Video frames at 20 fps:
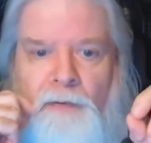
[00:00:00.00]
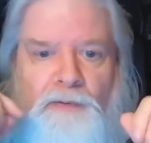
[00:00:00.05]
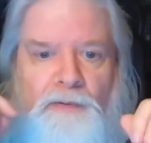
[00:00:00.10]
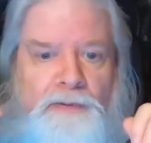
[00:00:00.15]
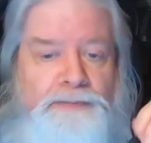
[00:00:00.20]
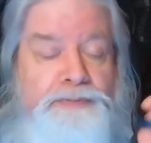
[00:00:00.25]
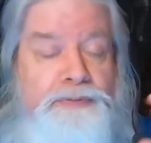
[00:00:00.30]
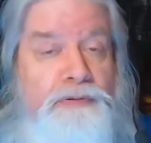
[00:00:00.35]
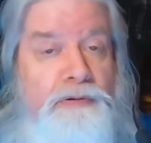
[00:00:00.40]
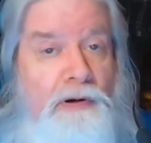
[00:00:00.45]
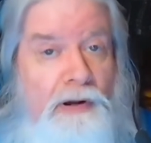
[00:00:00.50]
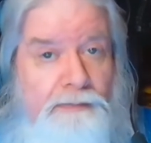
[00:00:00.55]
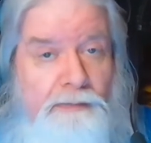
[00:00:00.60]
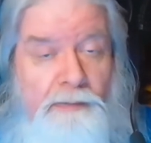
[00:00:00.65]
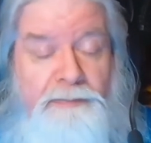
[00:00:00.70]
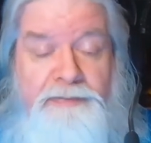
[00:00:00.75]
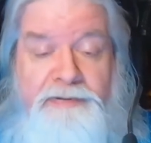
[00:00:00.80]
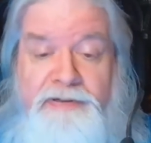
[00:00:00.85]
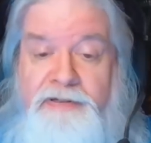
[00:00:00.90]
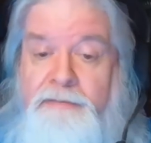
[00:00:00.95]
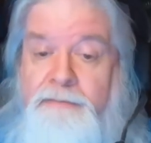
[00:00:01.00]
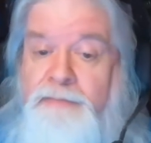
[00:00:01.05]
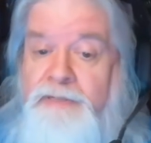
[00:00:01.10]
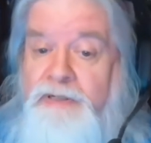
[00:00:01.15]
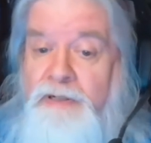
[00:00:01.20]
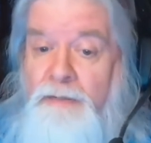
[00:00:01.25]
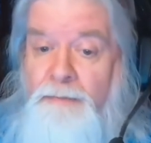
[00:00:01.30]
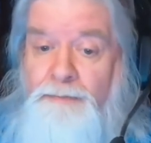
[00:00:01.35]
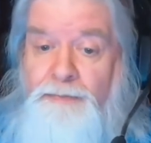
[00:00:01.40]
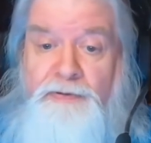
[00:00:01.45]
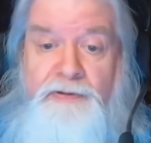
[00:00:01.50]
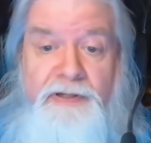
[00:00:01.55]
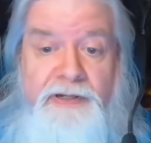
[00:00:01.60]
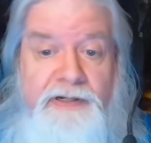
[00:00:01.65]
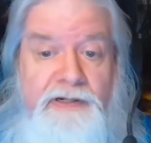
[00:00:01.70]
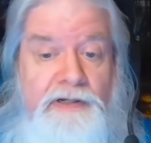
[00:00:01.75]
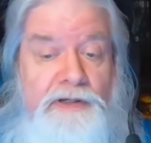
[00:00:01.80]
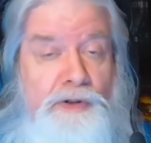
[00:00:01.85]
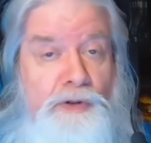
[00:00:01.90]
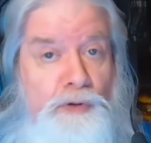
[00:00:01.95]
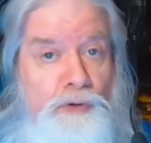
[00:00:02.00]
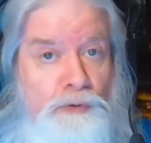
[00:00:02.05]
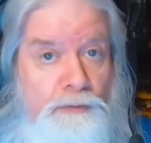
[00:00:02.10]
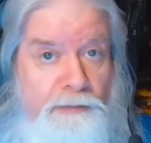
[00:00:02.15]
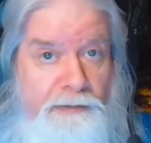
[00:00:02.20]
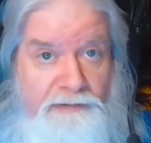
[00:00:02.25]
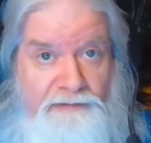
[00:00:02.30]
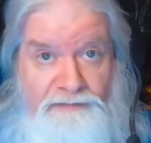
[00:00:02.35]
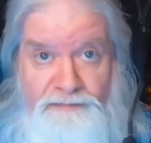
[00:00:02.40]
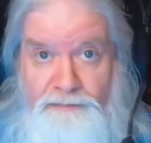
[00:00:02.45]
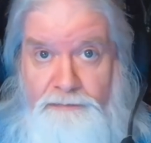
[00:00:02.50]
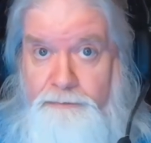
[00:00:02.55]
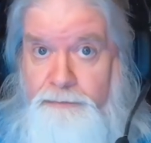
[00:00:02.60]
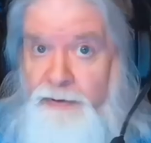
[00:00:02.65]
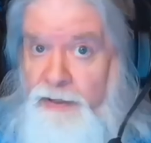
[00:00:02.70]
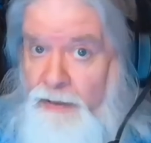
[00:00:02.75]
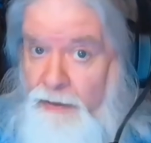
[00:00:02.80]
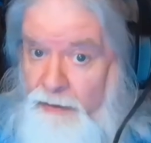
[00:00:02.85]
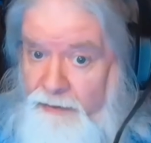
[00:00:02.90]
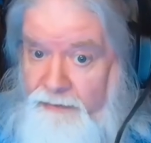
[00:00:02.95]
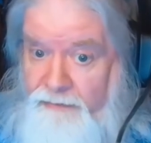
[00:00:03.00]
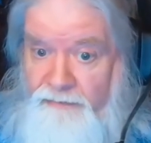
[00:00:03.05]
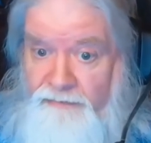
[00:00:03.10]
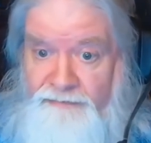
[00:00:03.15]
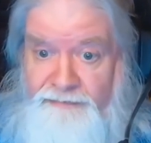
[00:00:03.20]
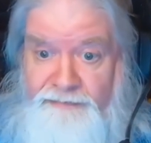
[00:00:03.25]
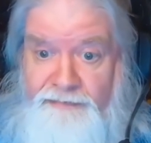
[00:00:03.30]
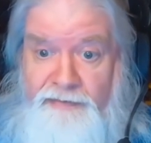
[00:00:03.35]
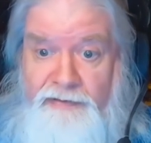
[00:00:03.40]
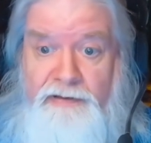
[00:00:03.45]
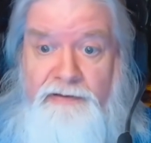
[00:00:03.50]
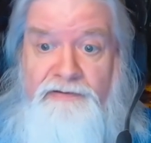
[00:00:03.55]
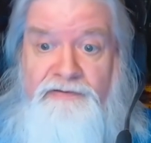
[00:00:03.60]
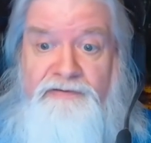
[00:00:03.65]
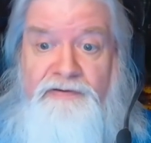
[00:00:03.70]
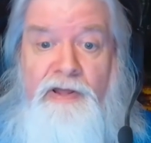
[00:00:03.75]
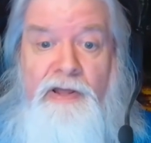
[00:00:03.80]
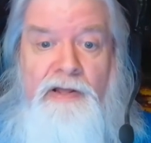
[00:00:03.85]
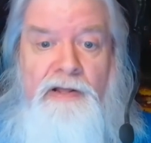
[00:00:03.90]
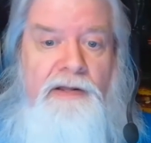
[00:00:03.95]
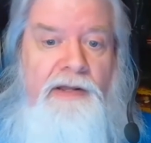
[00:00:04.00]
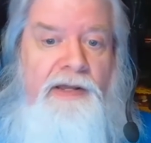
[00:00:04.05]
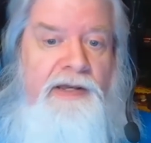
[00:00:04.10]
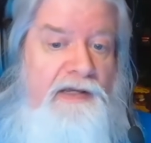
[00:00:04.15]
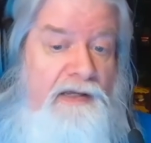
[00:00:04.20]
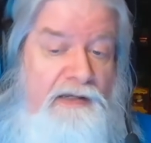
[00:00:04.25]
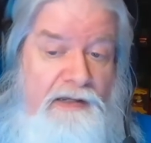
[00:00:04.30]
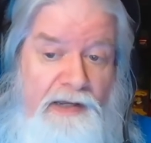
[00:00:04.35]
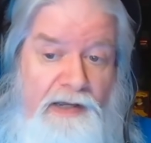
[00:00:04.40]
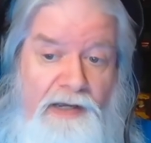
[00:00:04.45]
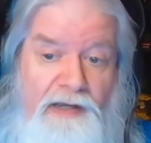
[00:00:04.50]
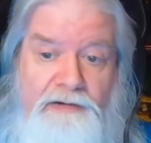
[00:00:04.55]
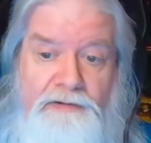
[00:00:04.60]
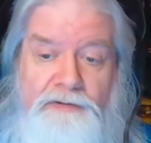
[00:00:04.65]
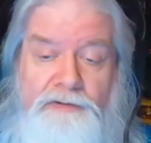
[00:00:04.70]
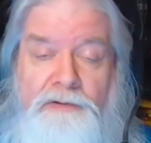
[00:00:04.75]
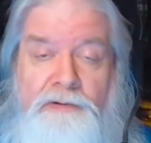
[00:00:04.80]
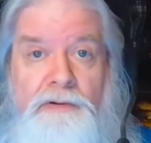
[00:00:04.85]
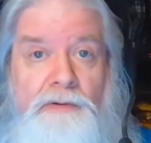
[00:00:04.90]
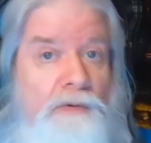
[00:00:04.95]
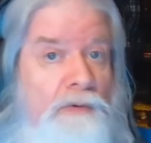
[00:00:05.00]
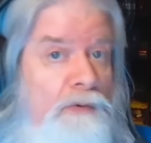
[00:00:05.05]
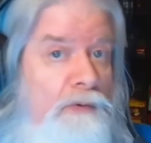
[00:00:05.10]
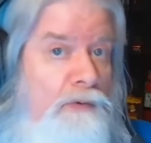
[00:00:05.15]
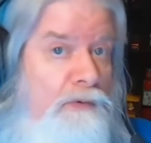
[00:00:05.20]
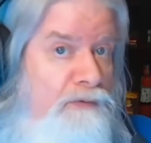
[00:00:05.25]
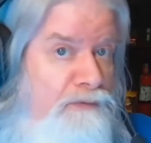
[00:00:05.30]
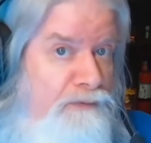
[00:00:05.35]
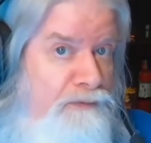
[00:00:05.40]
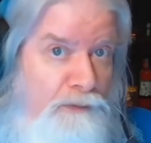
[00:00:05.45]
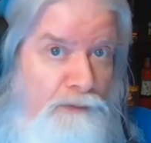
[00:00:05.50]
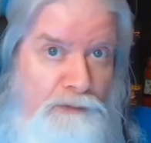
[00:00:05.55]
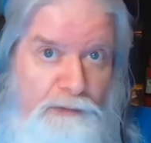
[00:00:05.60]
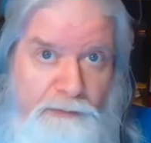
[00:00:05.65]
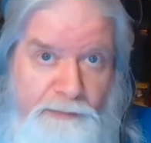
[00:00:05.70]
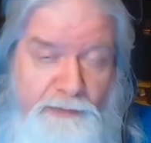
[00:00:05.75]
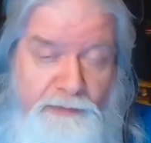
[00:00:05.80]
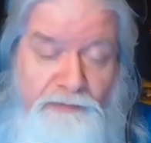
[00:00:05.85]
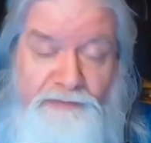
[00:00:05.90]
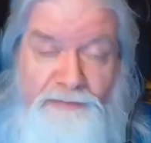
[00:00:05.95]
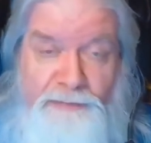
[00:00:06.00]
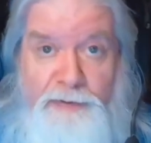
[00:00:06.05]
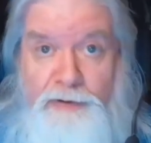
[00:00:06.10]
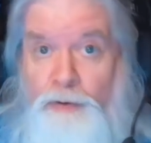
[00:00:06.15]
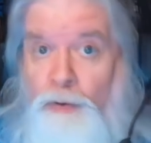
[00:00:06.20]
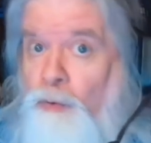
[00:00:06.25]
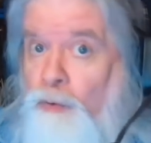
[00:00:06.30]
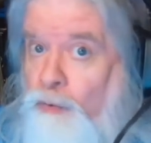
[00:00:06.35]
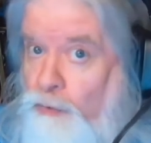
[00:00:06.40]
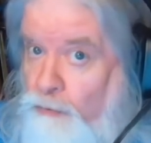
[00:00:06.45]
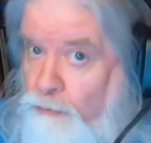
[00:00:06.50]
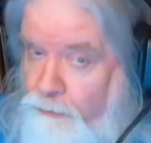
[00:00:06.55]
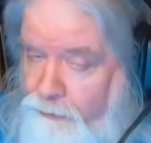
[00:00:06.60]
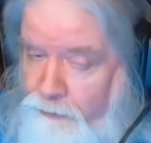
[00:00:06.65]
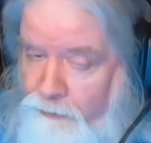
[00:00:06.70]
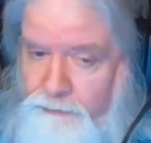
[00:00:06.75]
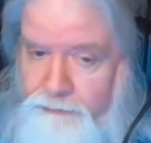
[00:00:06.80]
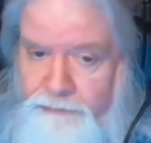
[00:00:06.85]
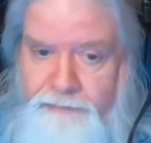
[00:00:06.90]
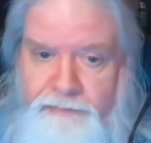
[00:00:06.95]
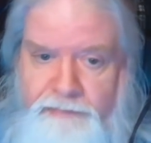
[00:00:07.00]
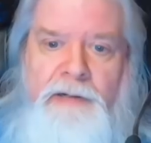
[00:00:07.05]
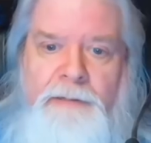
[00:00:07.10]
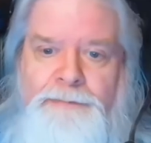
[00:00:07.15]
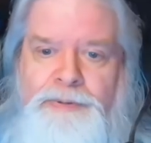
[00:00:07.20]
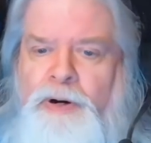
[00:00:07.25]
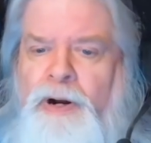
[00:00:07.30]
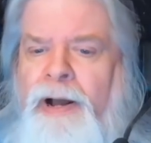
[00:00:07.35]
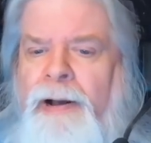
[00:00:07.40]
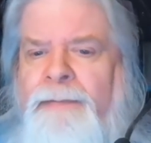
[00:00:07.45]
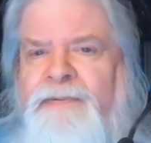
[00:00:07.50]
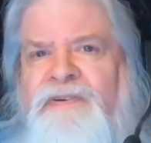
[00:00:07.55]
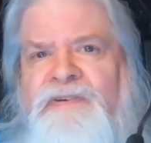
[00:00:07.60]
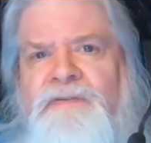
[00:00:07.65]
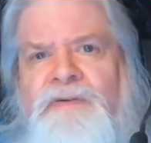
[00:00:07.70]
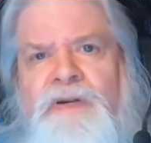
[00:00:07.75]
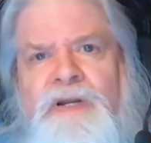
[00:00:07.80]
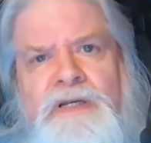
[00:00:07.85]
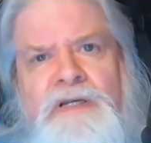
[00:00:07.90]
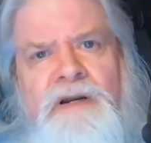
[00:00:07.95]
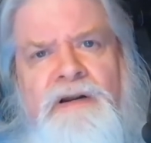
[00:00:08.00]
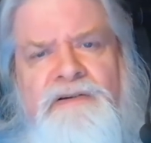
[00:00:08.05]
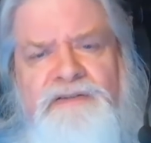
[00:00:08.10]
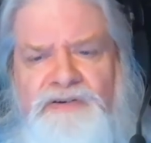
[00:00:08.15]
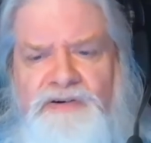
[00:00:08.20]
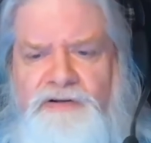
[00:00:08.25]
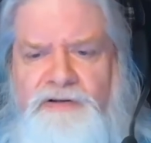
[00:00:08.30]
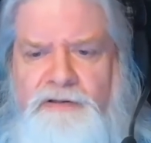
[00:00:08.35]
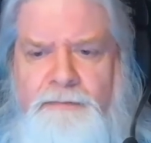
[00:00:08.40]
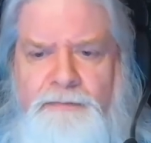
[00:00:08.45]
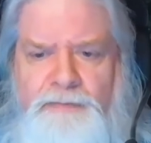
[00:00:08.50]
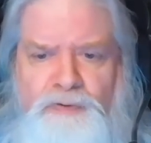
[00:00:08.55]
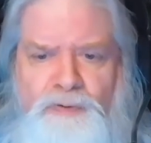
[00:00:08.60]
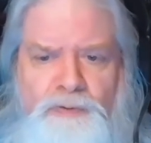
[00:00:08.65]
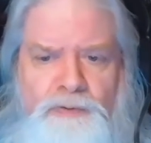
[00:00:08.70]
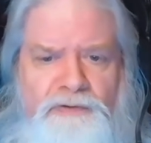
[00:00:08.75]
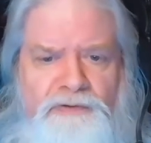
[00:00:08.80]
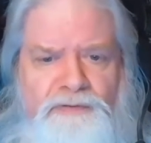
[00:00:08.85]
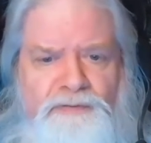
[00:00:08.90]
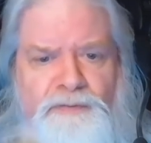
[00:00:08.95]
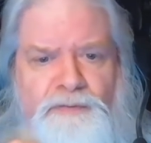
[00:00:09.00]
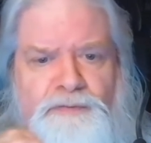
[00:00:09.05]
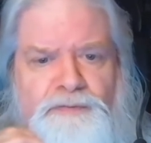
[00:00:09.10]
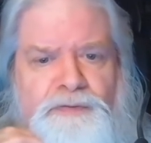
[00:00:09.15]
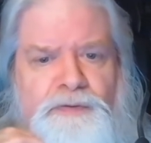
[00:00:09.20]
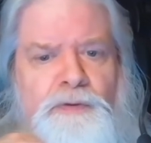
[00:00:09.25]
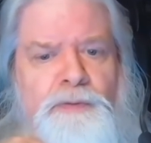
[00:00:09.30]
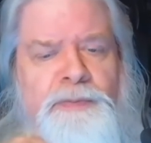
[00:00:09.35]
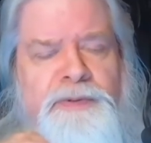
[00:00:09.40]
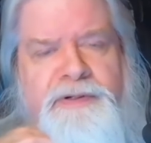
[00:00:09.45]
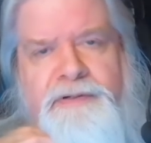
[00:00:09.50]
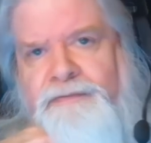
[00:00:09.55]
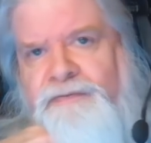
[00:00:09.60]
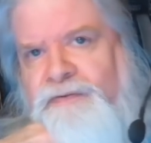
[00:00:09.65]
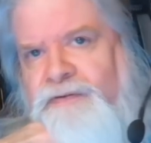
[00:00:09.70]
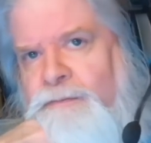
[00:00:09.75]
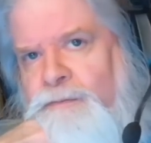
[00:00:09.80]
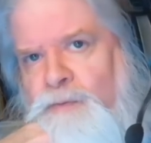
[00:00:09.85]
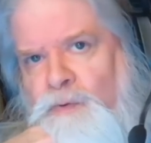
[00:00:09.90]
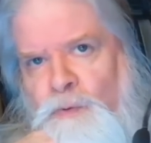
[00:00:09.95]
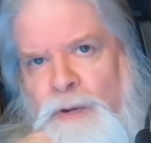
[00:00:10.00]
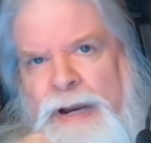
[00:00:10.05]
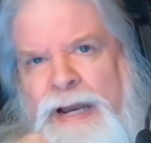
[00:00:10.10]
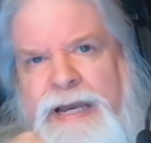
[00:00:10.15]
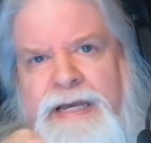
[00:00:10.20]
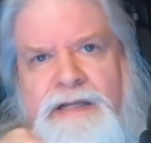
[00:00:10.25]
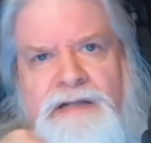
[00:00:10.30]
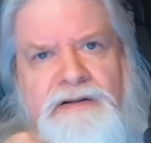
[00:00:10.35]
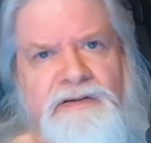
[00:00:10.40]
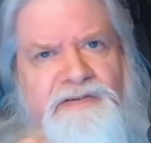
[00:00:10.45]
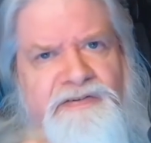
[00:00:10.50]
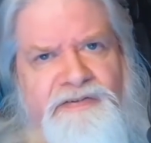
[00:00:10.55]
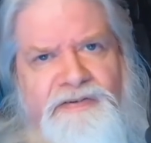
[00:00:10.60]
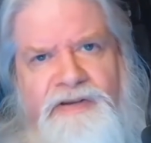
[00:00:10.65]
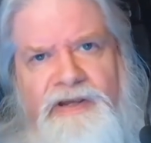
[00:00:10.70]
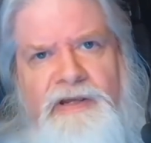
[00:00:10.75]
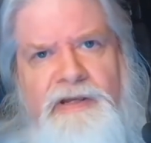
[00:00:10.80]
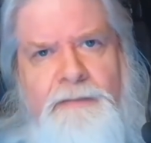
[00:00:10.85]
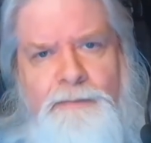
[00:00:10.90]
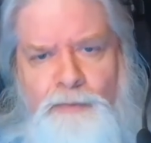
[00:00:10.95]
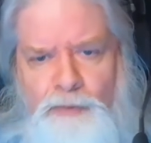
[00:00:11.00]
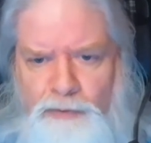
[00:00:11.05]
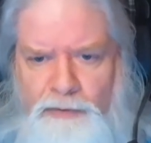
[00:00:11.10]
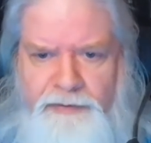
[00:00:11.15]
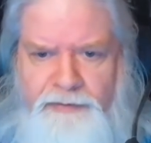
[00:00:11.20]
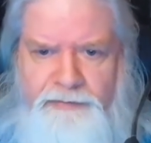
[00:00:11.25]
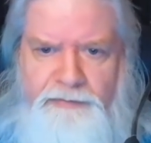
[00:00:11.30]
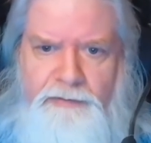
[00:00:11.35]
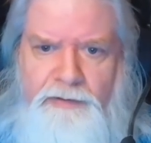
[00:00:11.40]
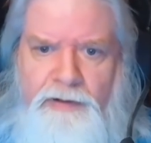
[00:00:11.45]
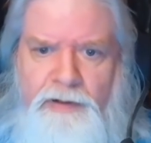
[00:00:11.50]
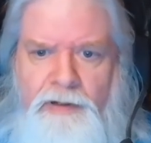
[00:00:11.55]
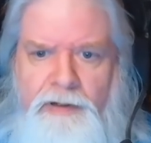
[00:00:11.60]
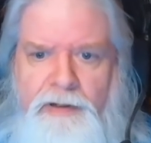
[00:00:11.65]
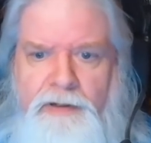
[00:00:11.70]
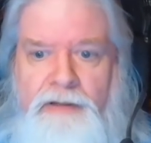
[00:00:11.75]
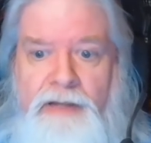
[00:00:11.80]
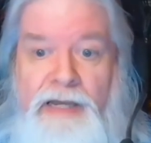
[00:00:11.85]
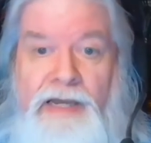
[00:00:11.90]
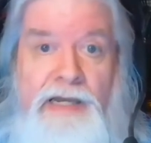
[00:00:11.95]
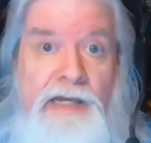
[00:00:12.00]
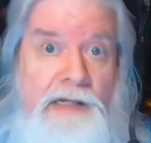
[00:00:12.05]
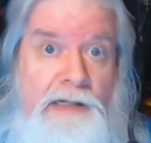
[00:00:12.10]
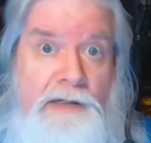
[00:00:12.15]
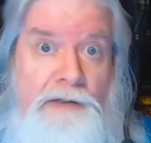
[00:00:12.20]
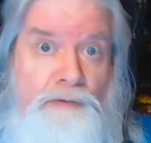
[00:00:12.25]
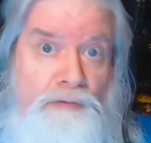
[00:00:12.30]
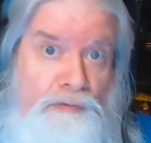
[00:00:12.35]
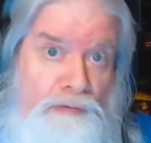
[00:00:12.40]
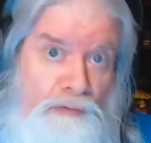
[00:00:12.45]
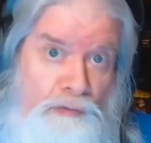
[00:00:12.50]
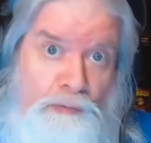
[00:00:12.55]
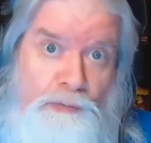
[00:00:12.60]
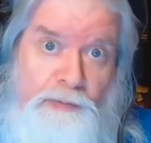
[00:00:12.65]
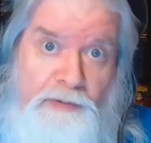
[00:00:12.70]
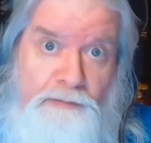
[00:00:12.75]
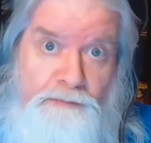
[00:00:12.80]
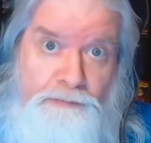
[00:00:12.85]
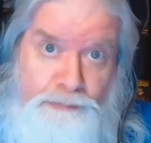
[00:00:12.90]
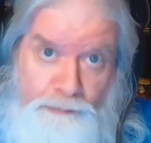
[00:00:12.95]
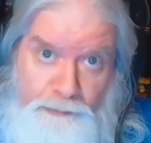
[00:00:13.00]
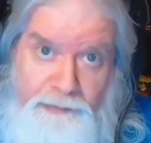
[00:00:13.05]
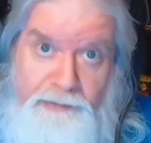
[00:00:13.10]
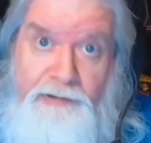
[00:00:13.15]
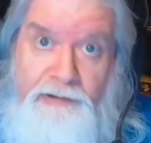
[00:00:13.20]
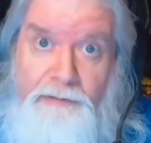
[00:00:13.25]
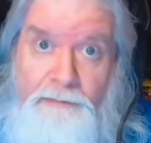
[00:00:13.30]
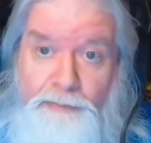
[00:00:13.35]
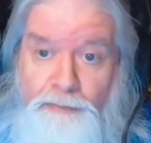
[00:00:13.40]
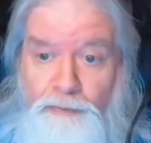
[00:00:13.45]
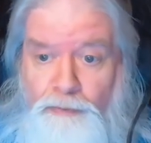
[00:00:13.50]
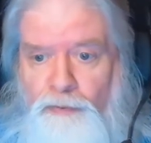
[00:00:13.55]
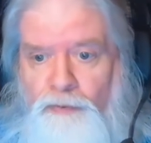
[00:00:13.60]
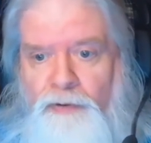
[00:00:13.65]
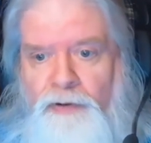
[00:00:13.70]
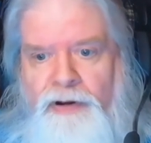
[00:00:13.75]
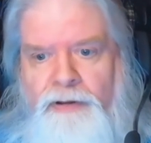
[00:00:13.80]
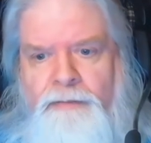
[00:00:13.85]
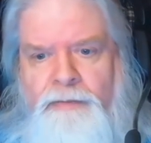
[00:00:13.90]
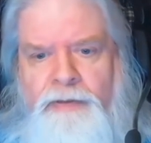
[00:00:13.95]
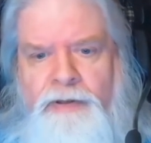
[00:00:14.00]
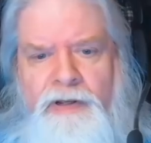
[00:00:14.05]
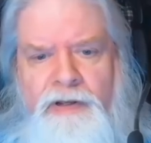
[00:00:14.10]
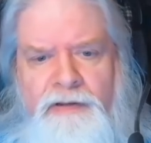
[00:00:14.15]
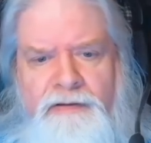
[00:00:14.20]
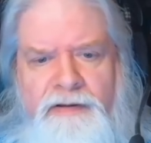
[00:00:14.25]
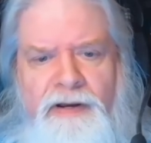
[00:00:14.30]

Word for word: were probably manipulating humans from behind the scenes, like cattle, or for amusement, or both, perhaps even nudging them towards fulfillment of some grand scheme or other. A human breeding program? The